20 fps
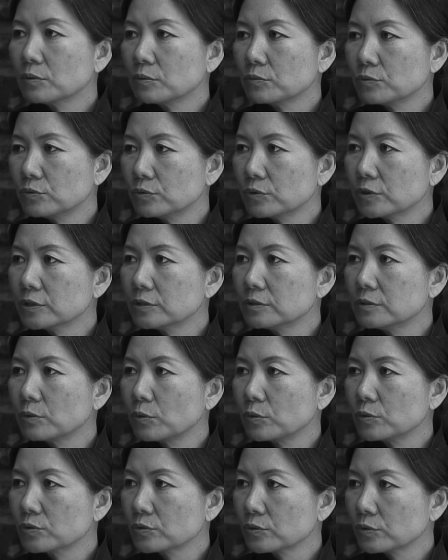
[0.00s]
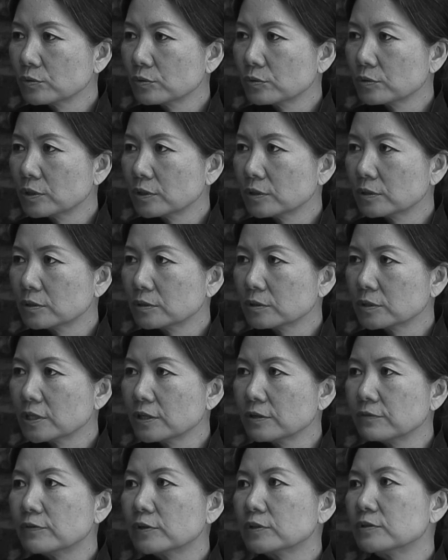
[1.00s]
who can also
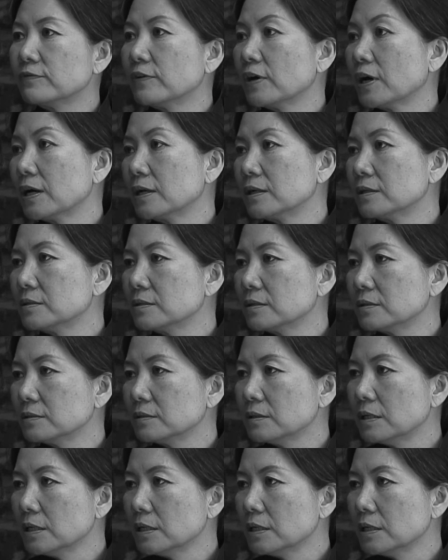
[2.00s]
give advice and